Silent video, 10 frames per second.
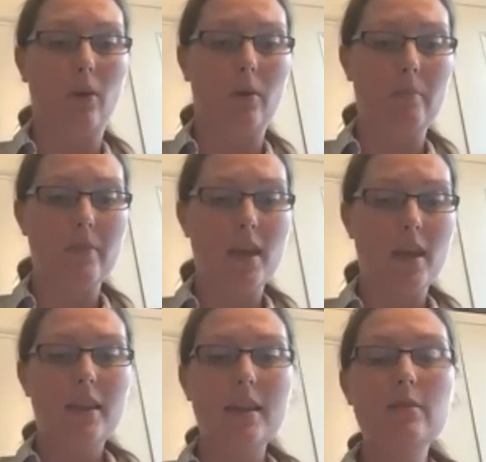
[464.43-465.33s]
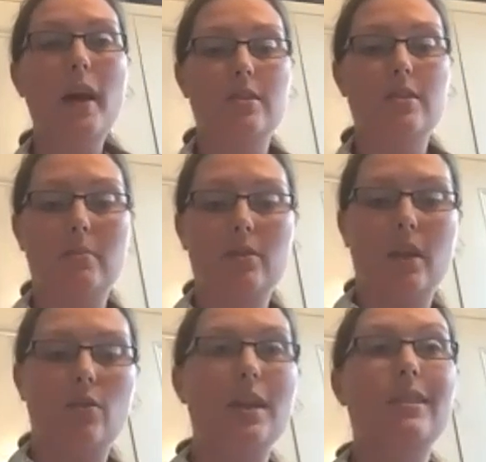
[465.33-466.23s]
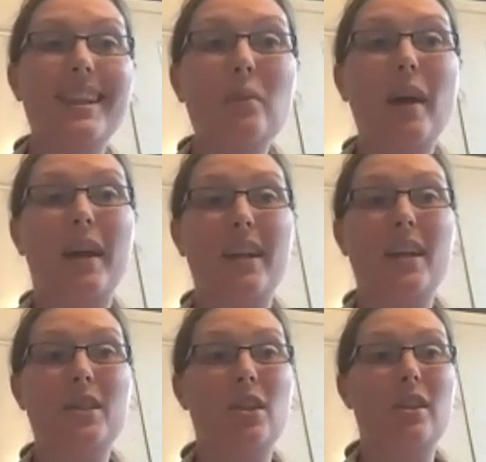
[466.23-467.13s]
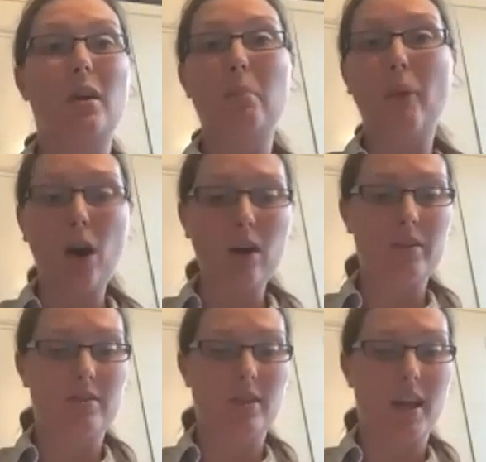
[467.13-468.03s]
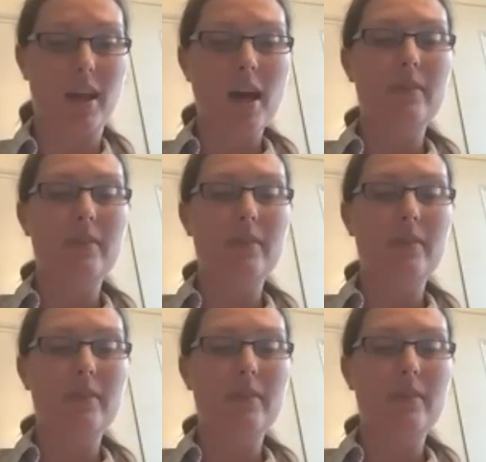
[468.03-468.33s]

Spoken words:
These reactions demonstrate Unionists' clear recognition of the hypocrisy